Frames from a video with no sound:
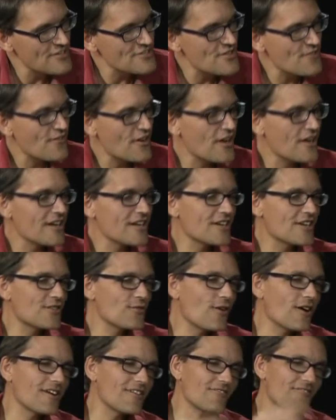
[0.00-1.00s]
Here's a very
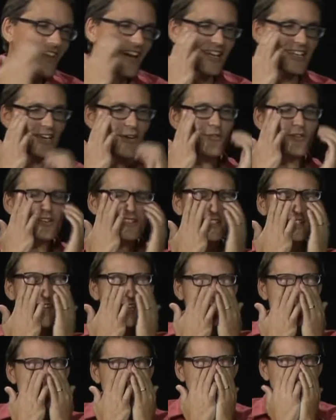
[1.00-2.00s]
good one. In fact, I want to
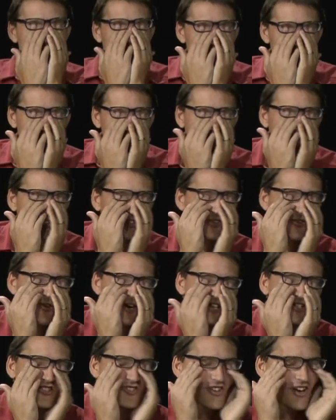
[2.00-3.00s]
say this is a direct
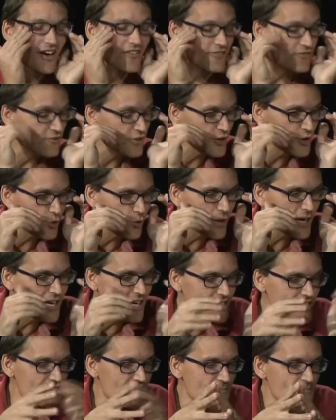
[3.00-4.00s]
question off of a
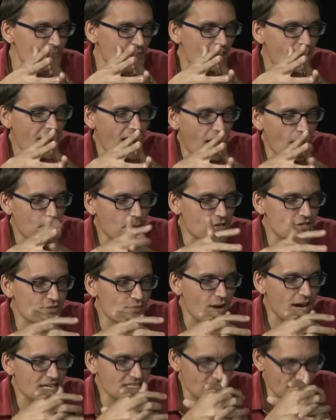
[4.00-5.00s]
quiz. A
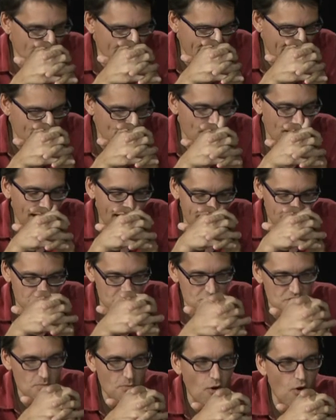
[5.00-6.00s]
persuasive
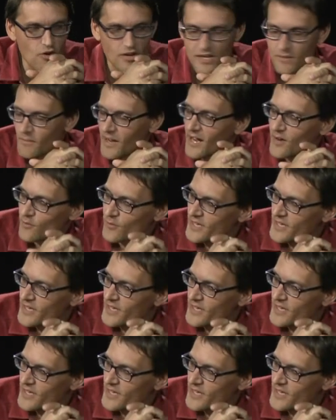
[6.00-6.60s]
campaign for smoking